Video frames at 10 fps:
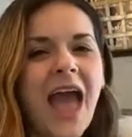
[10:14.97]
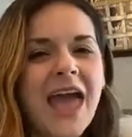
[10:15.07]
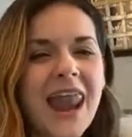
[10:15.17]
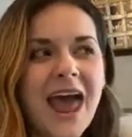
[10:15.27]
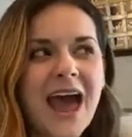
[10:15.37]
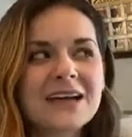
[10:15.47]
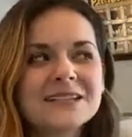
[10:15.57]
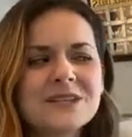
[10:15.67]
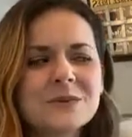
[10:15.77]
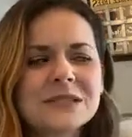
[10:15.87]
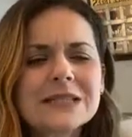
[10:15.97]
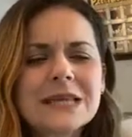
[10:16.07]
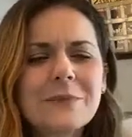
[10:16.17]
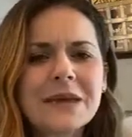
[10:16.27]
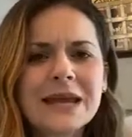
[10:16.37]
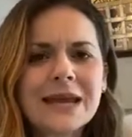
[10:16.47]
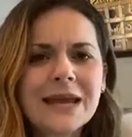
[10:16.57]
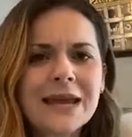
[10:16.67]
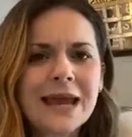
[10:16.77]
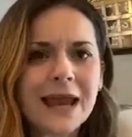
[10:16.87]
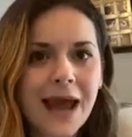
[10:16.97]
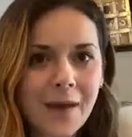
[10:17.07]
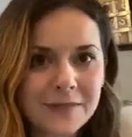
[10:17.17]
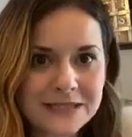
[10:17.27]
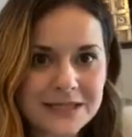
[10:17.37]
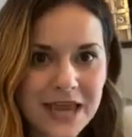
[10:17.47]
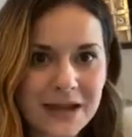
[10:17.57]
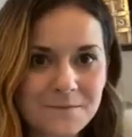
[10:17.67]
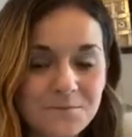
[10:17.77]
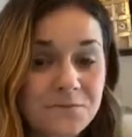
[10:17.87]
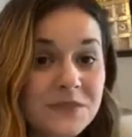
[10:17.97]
And as he was sleeping, it happened again.